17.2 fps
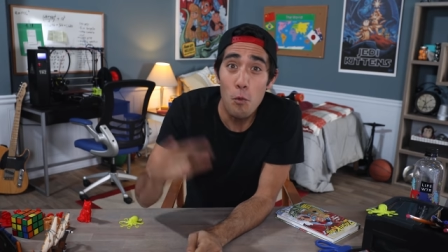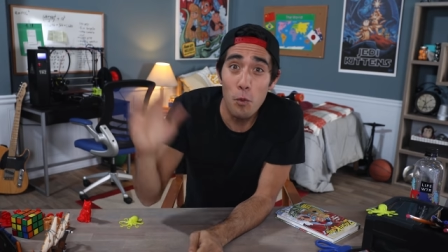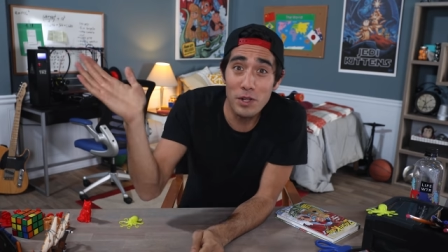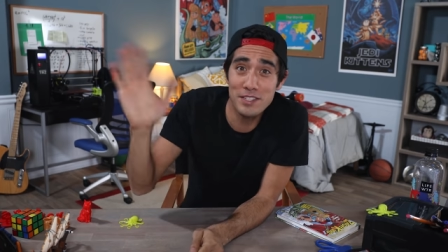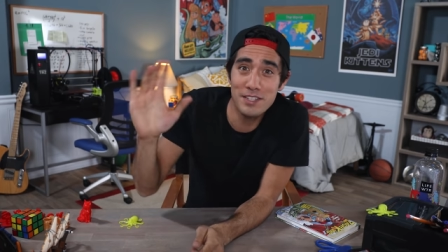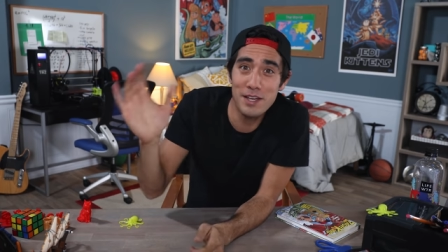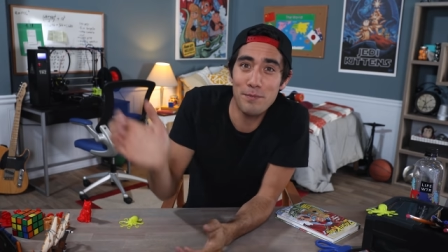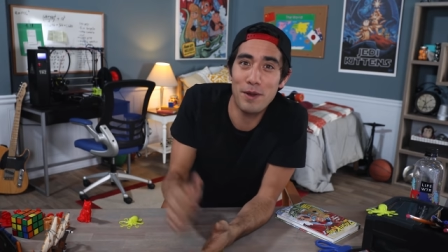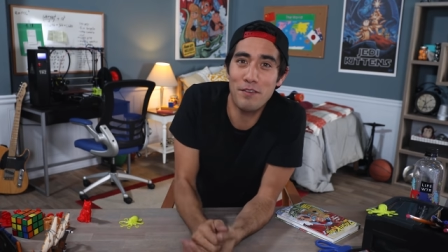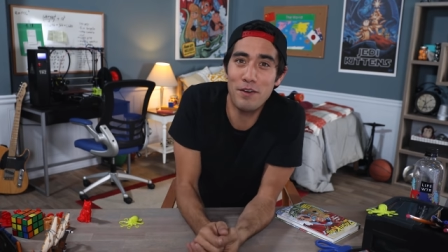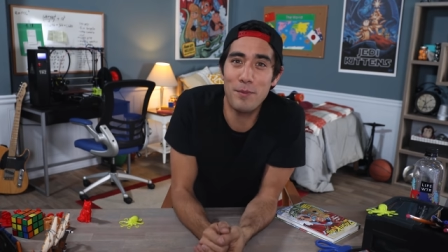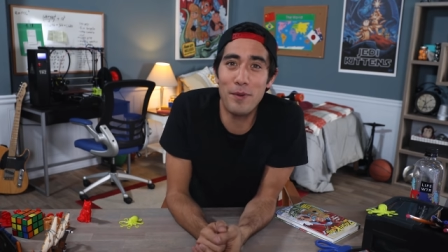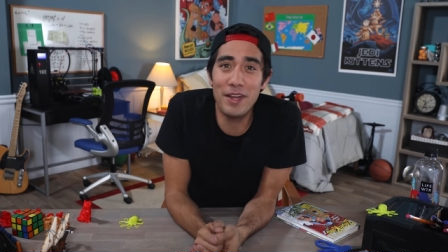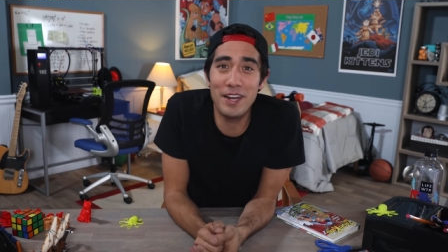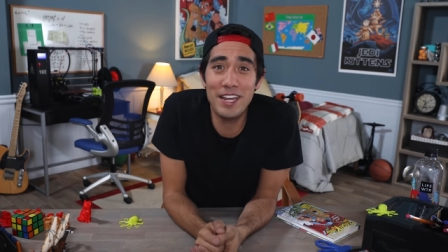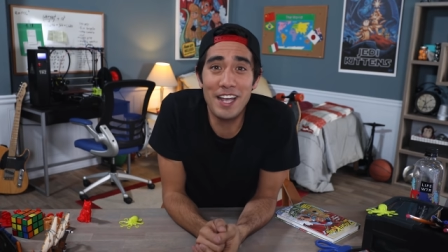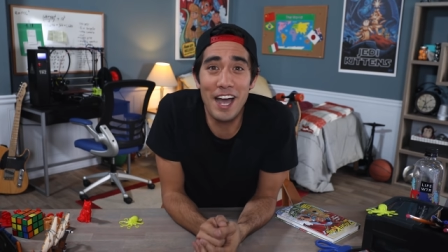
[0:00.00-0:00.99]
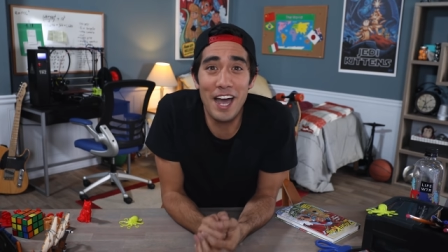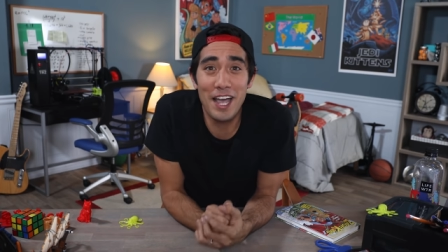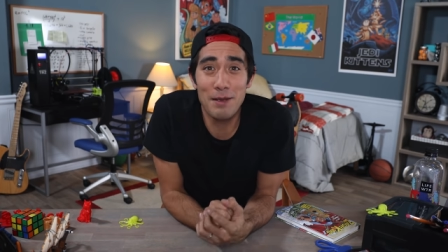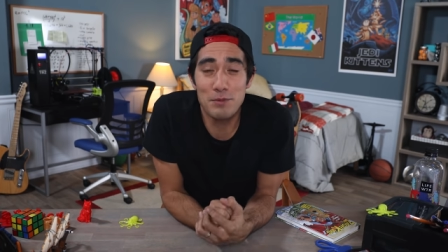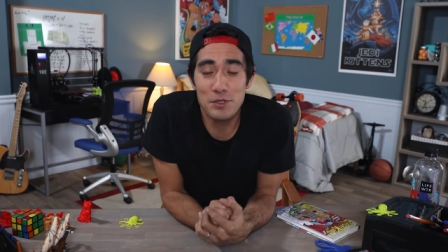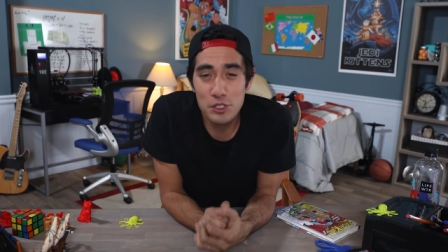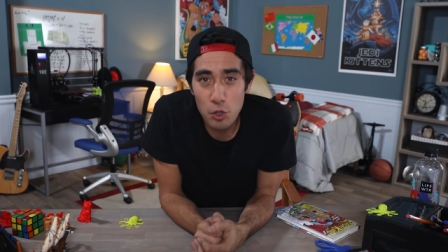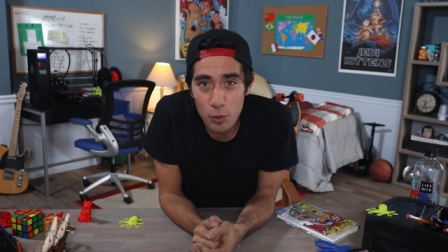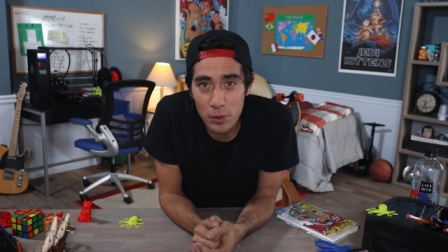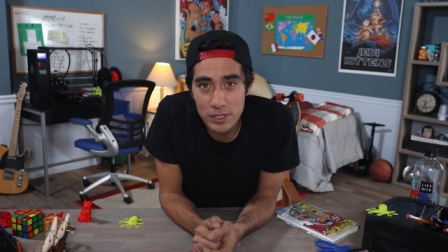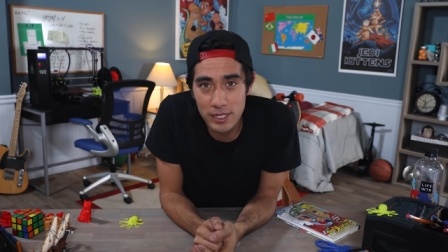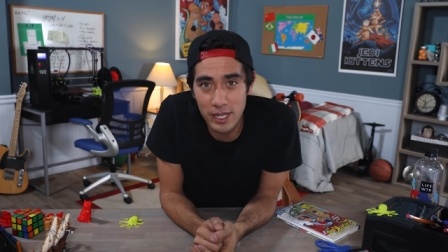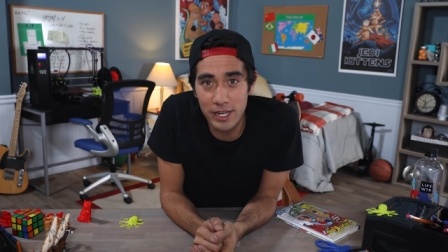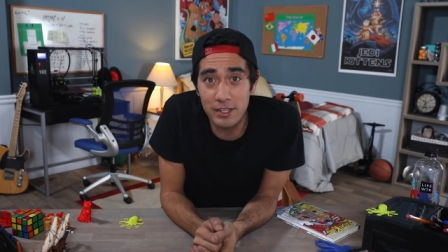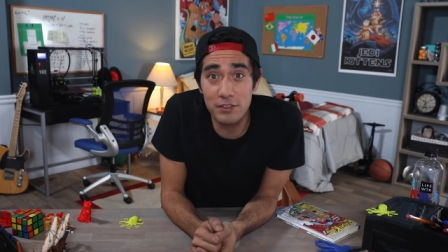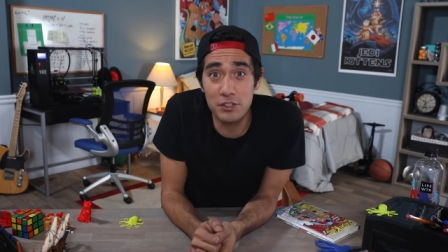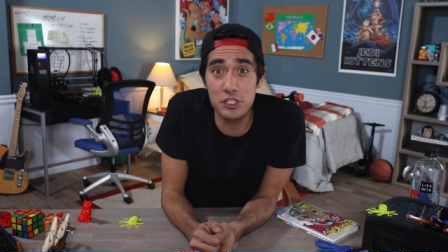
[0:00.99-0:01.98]
What's up everybody? I am so
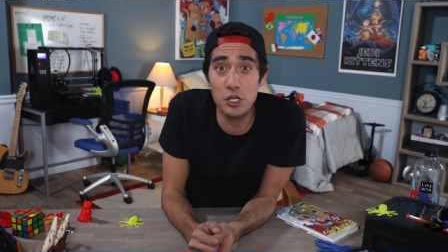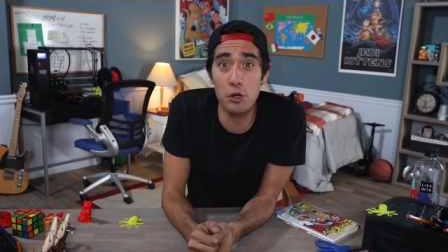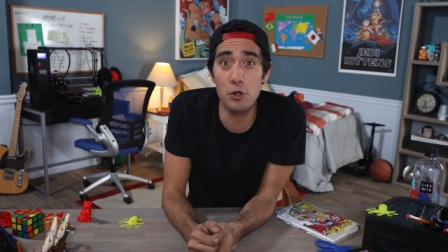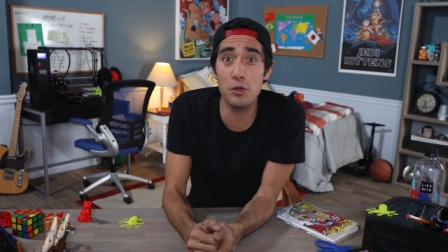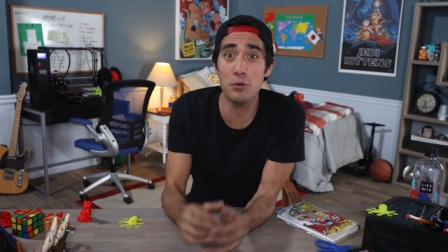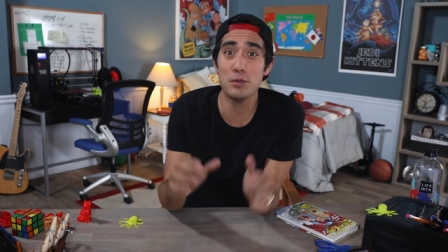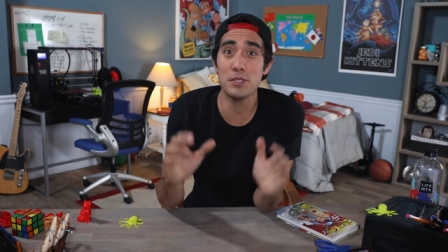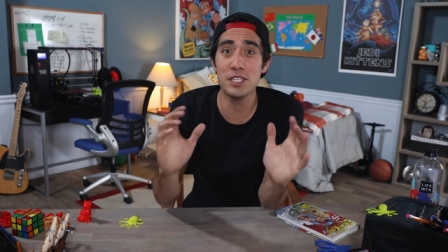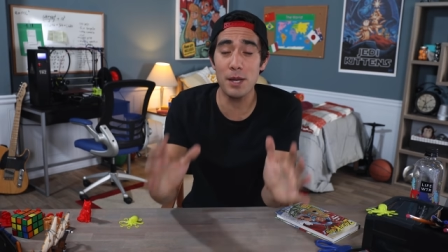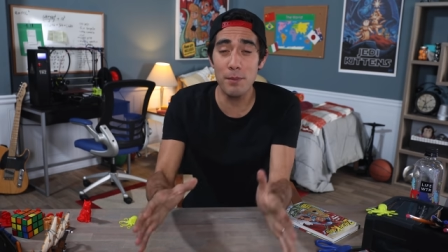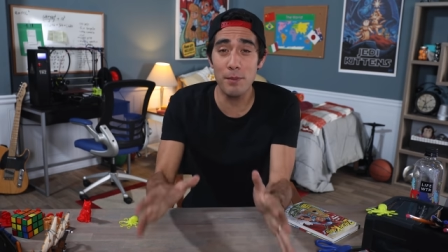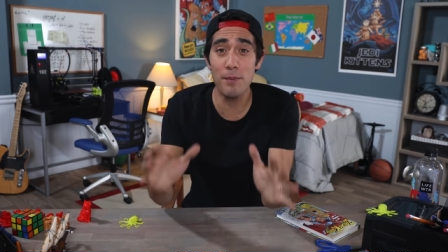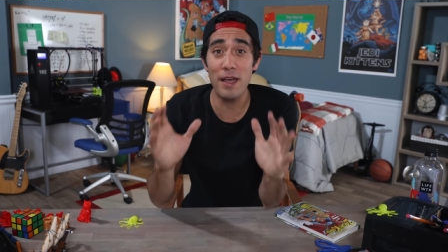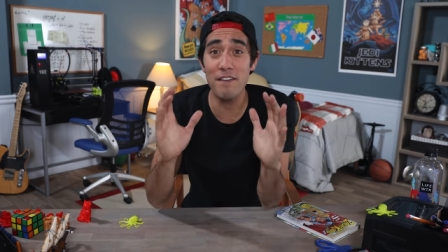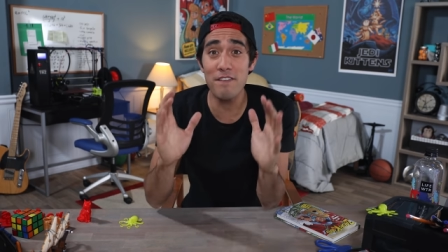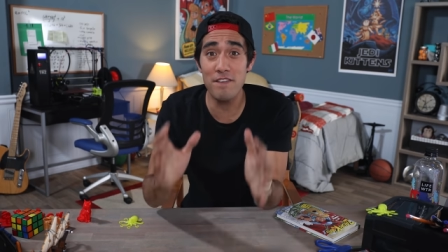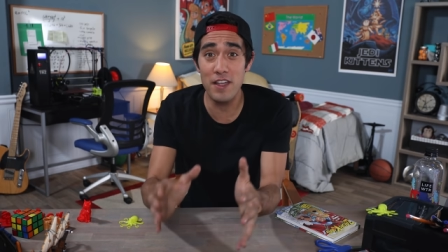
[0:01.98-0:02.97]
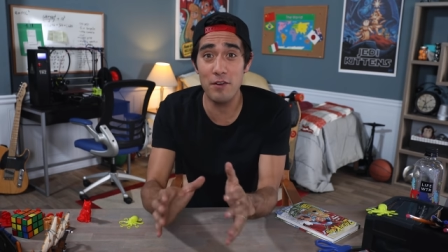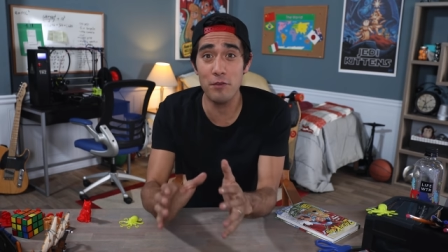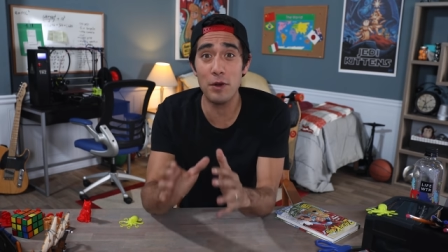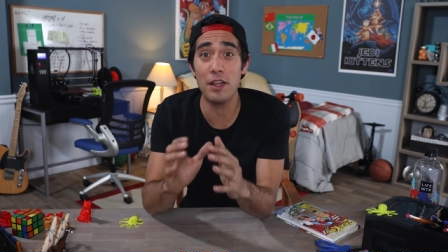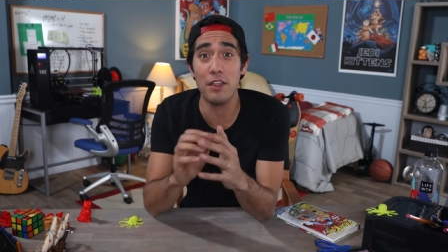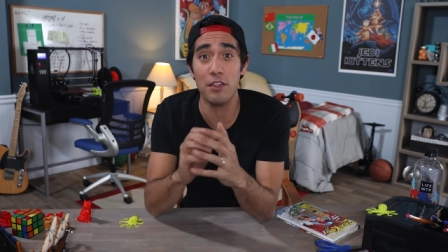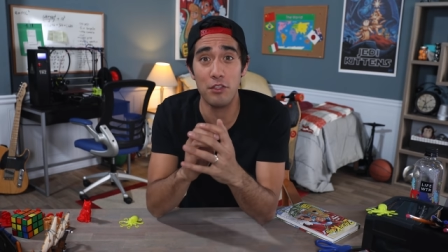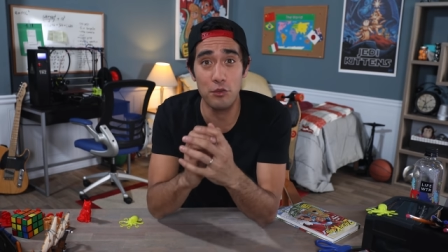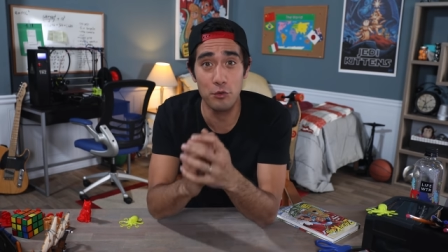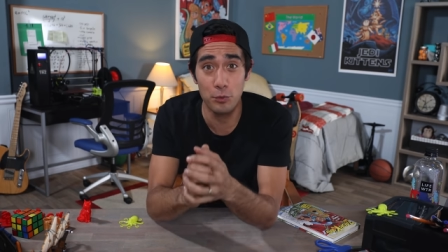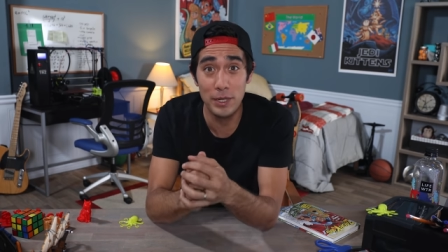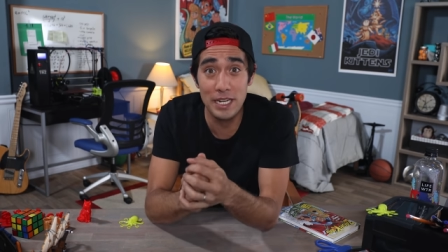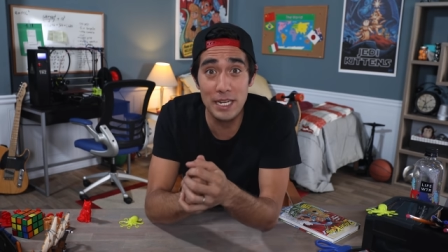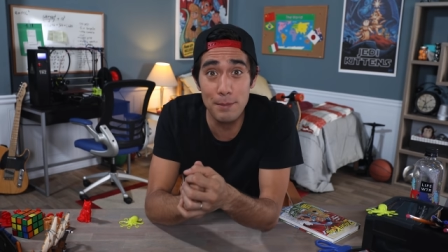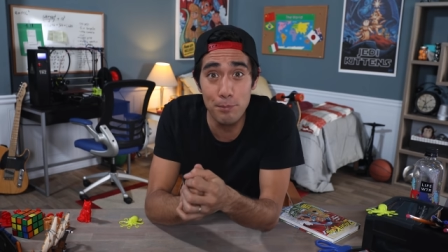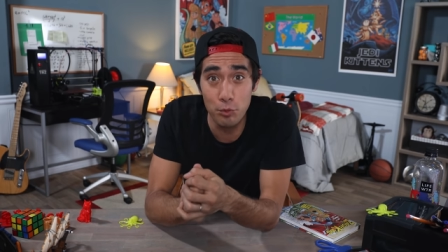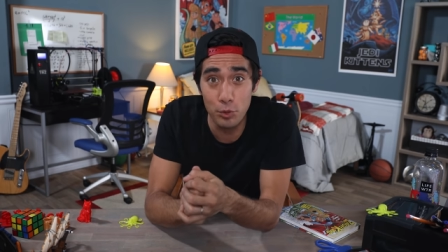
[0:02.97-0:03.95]
excited to show you some of my favorite
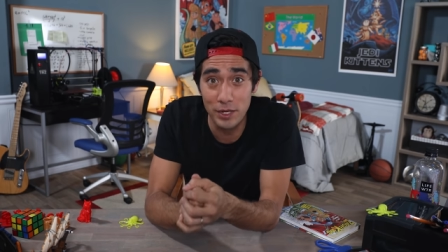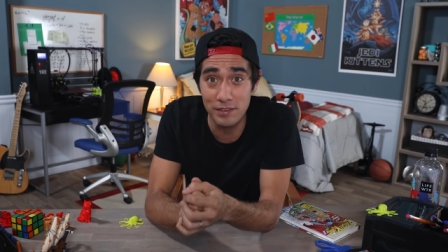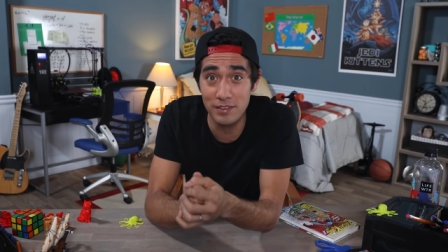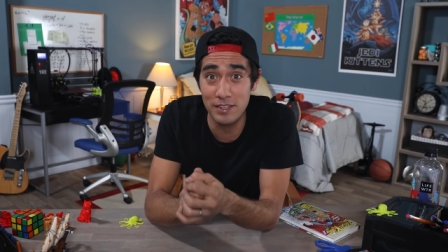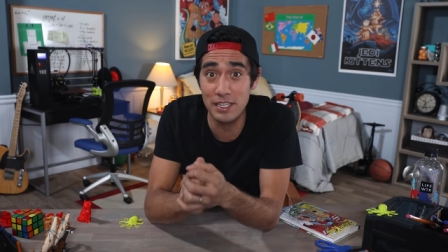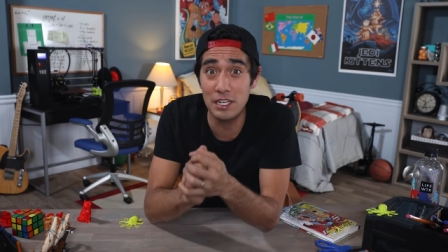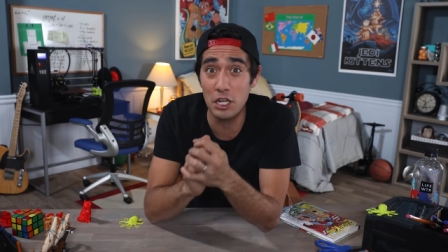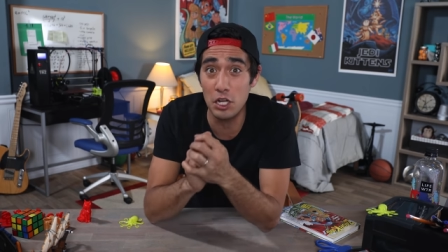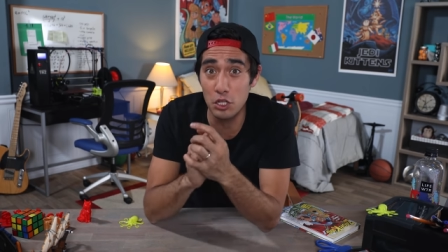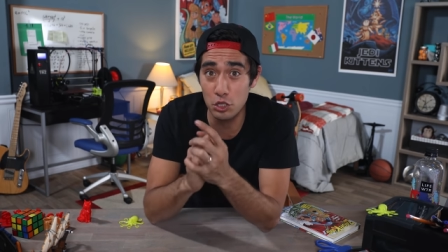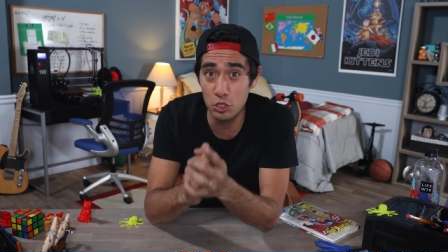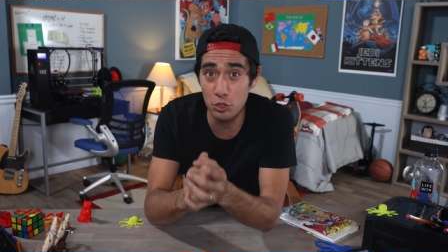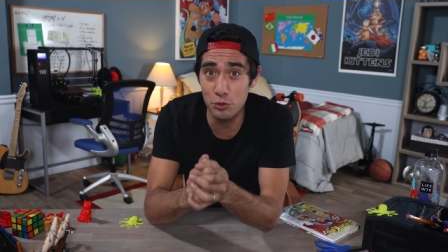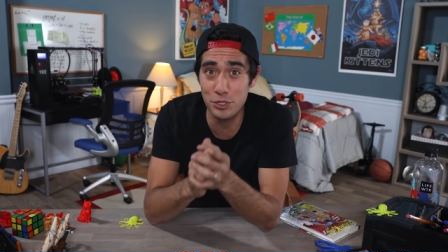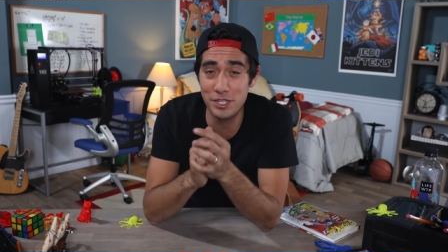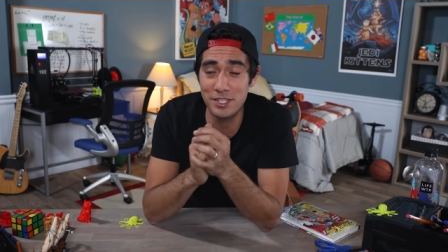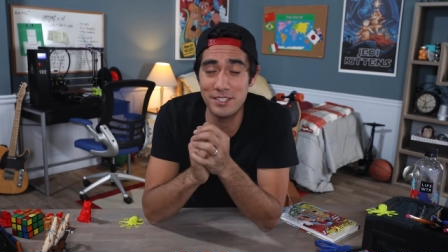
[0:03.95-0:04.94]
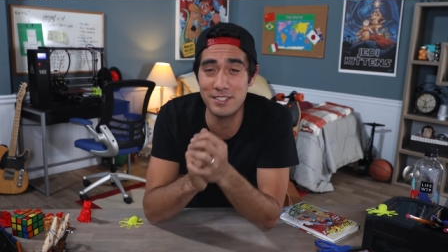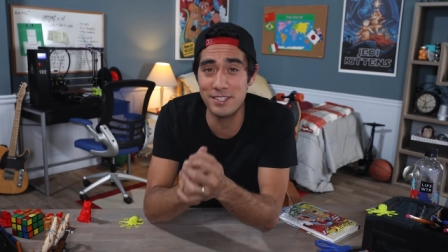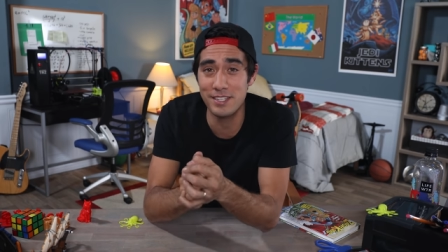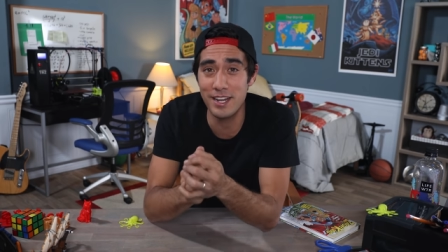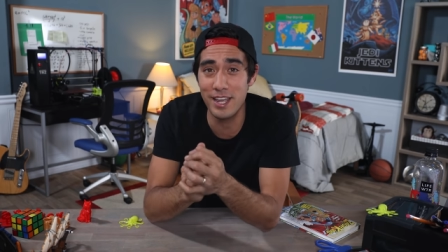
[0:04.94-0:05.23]
3D printed illusions